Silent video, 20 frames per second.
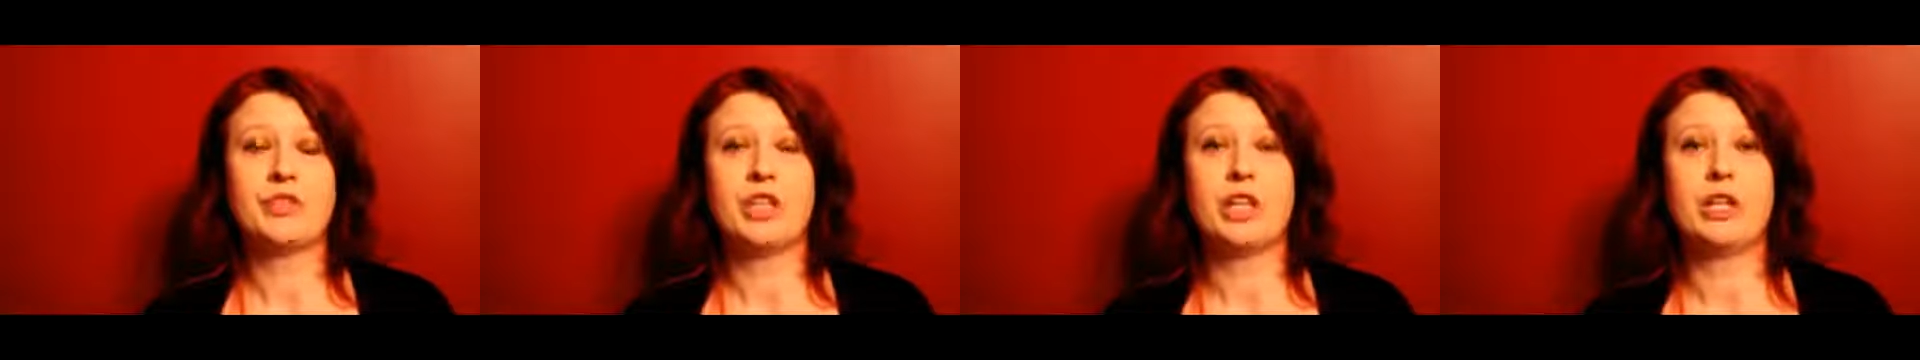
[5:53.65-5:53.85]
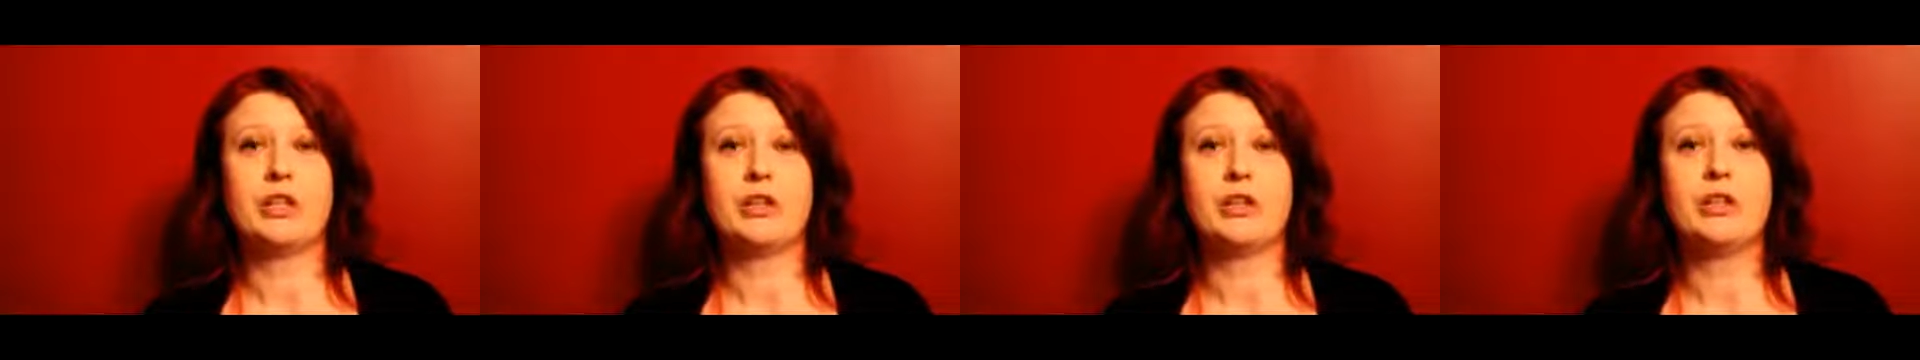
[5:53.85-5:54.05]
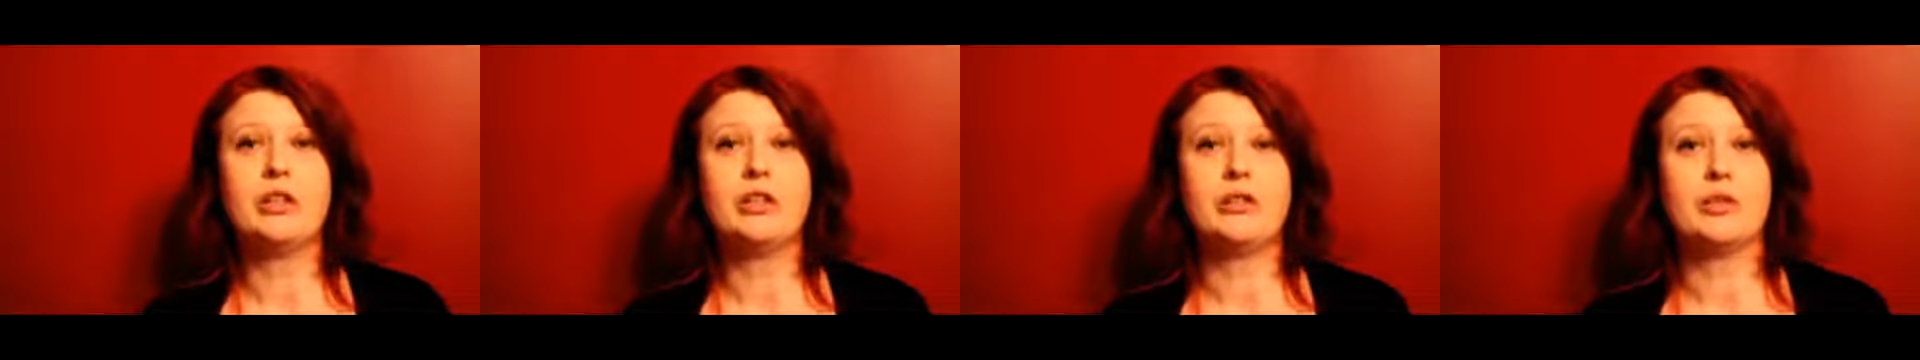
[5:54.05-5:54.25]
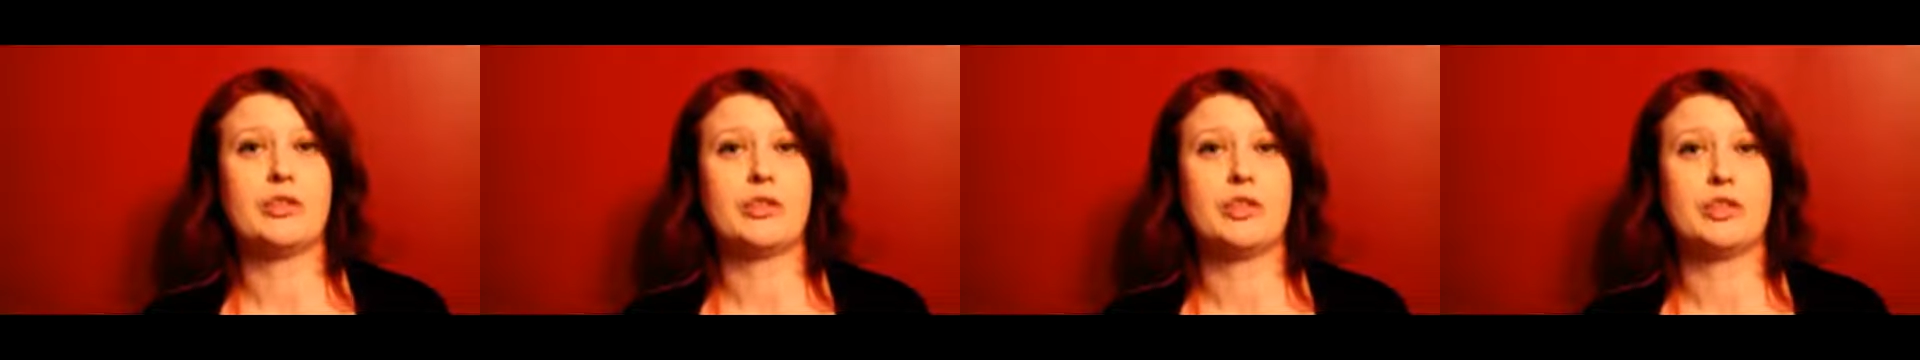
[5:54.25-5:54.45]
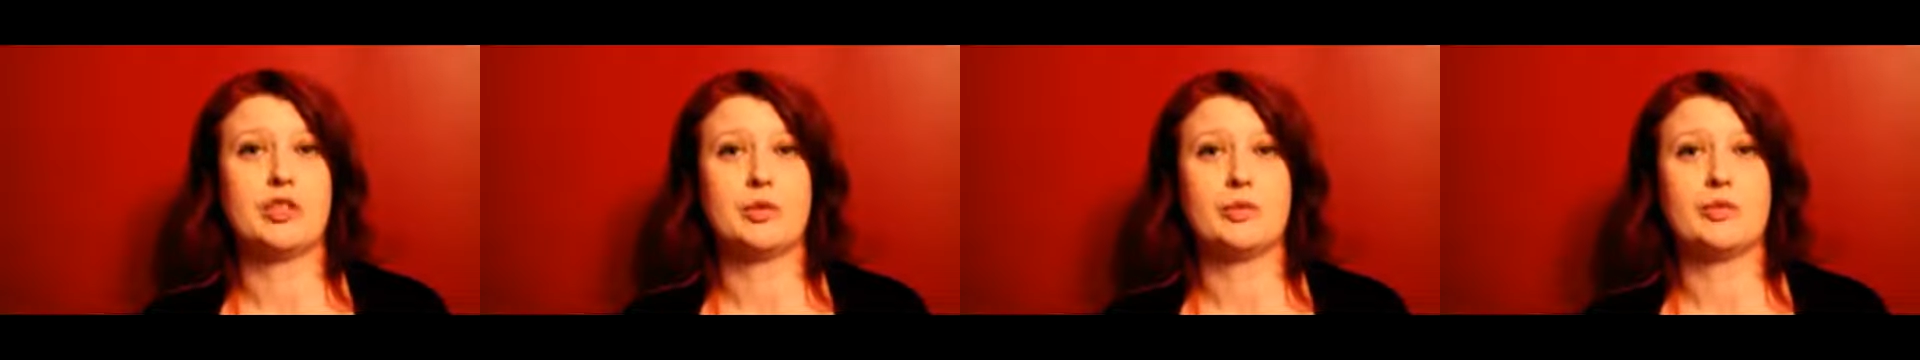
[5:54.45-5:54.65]
it could
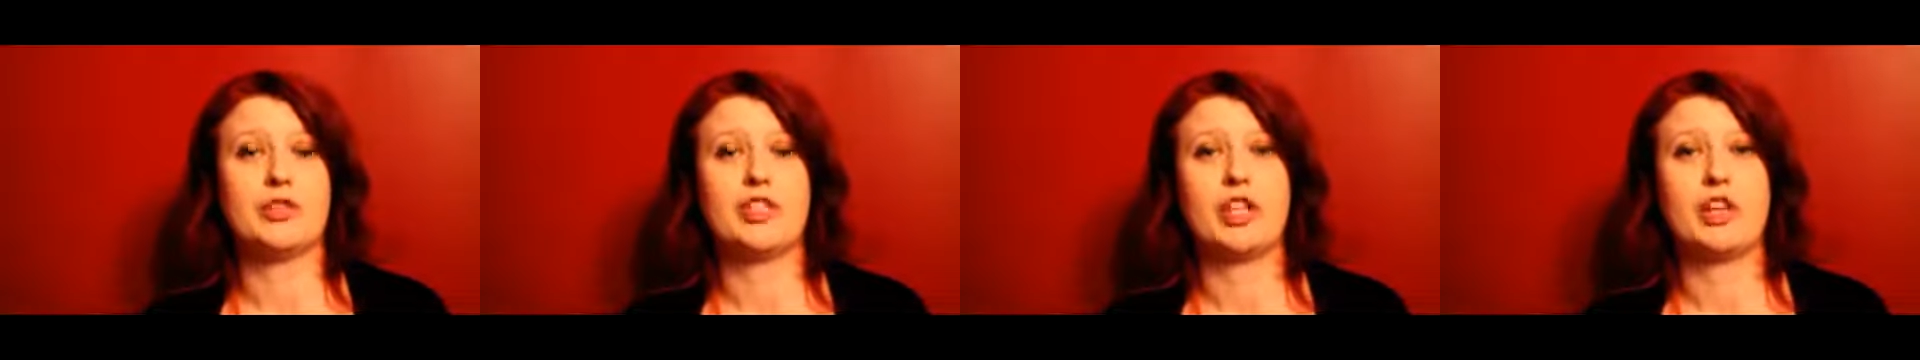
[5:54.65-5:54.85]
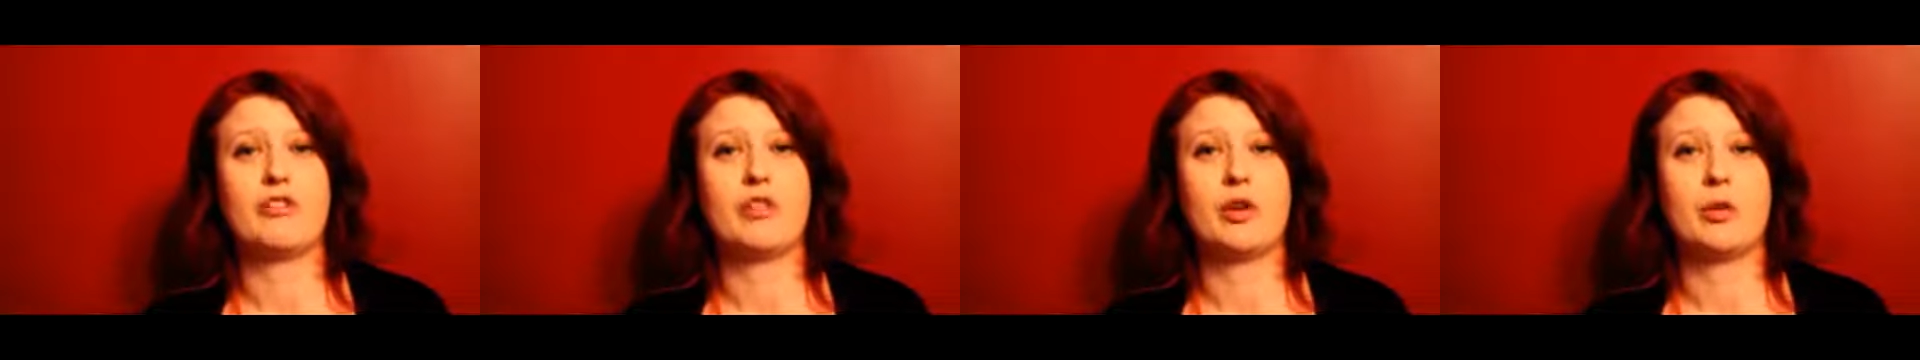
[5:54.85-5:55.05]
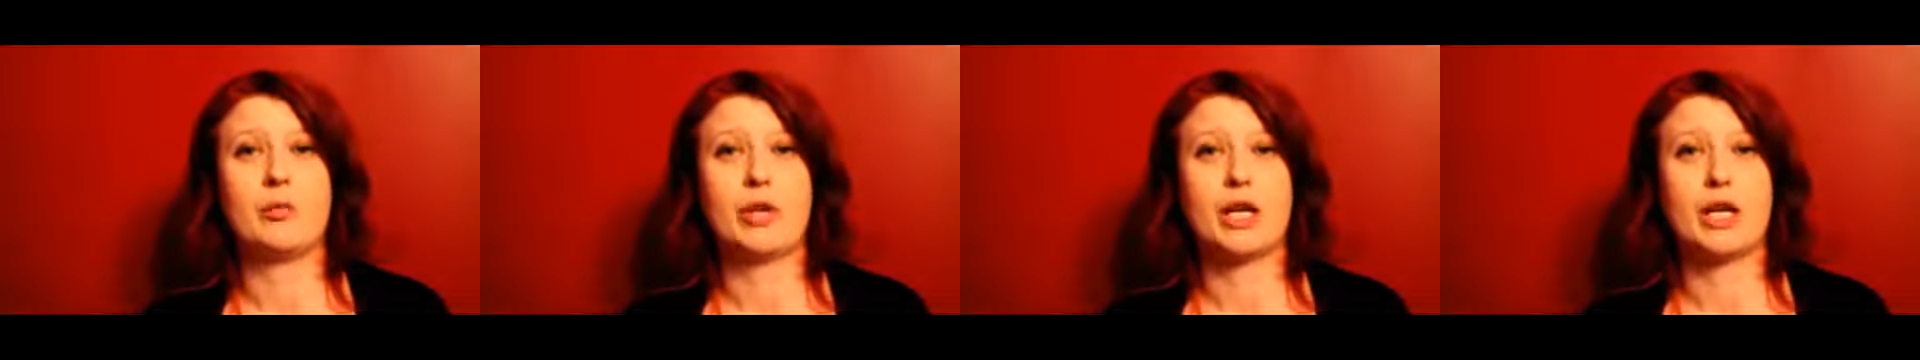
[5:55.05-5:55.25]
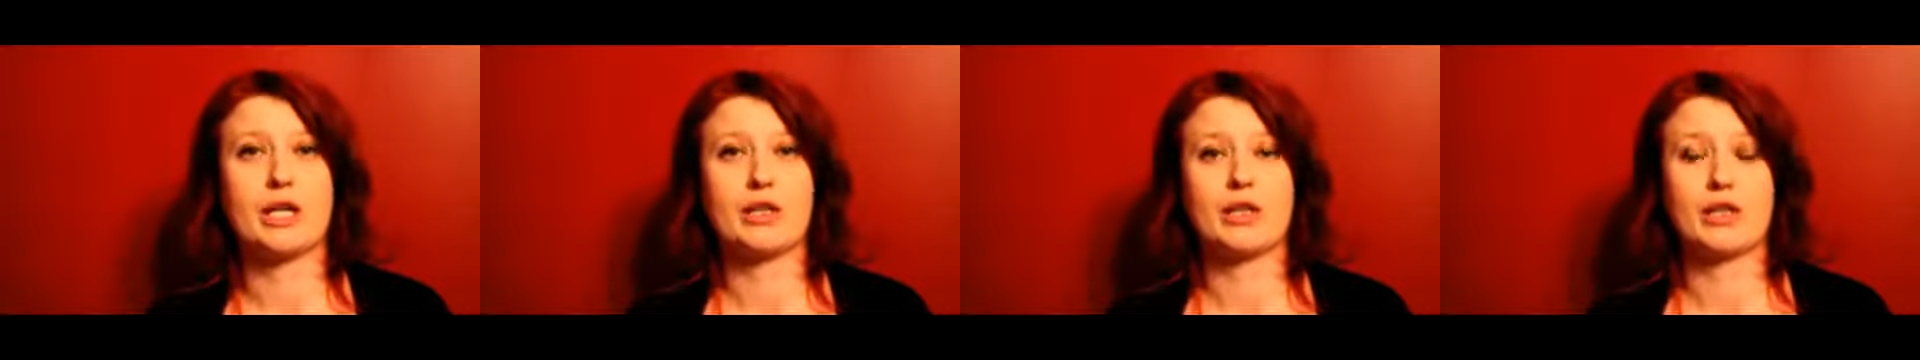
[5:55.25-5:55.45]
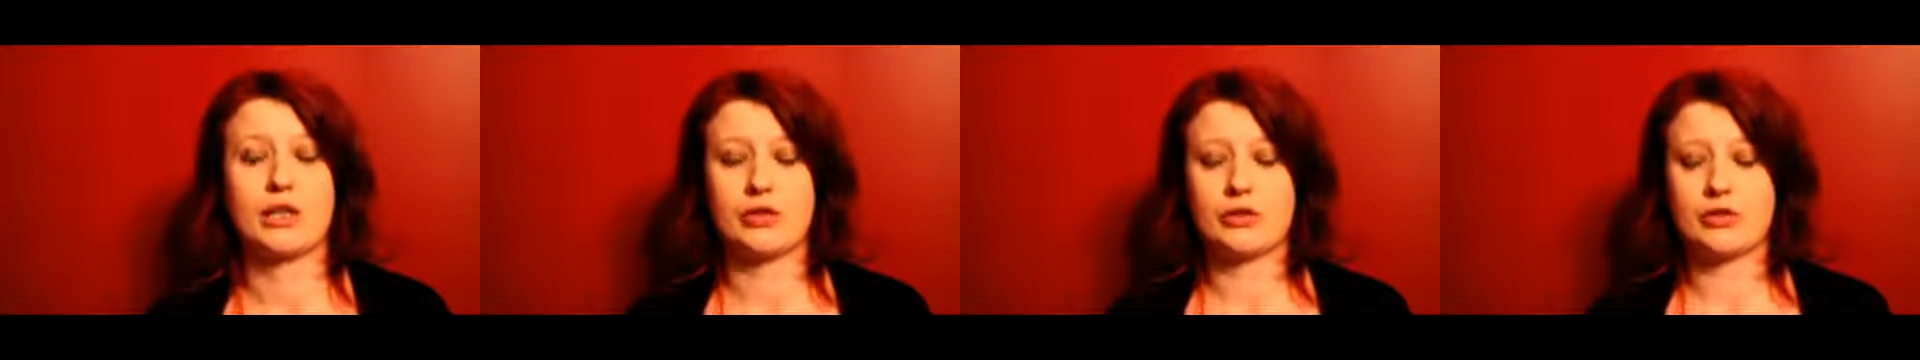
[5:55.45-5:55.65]
loosen some stuff up
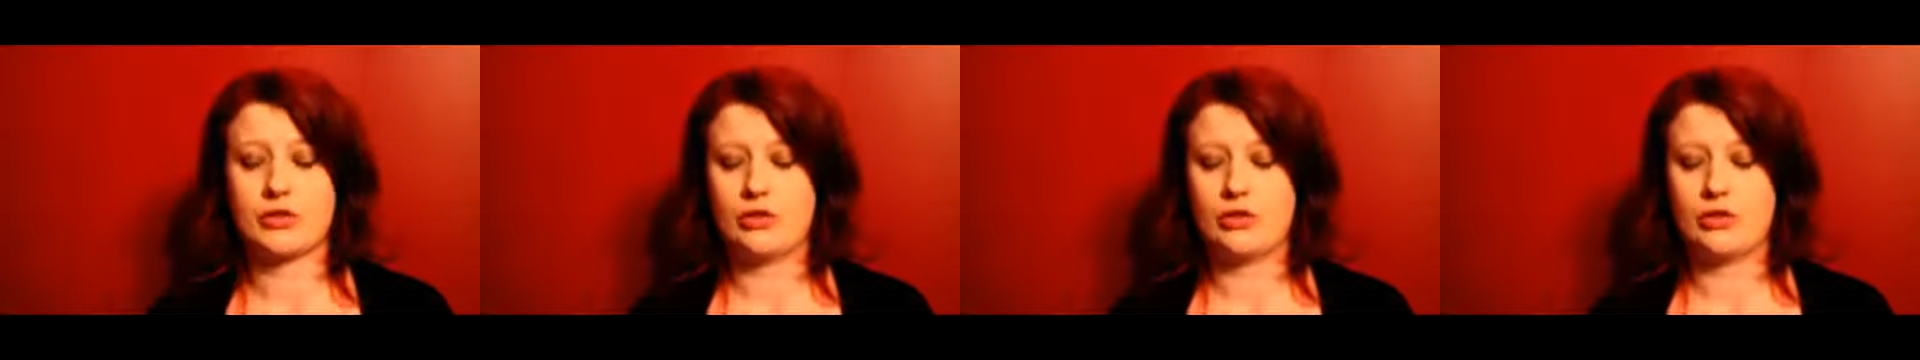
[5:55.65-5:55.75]
back there.